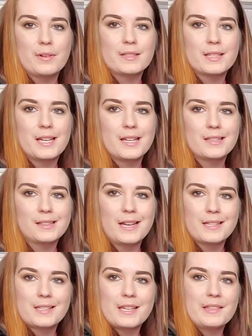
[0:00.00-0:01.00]
Once again, the
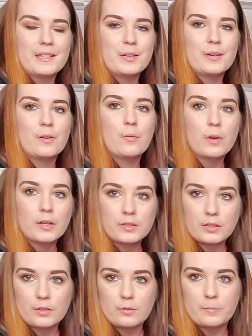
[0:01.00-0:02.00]
last thing that you're going to want
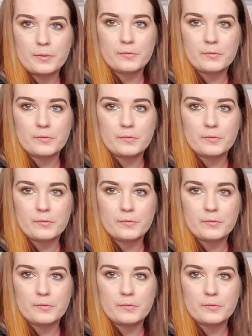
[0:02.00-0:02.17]
to do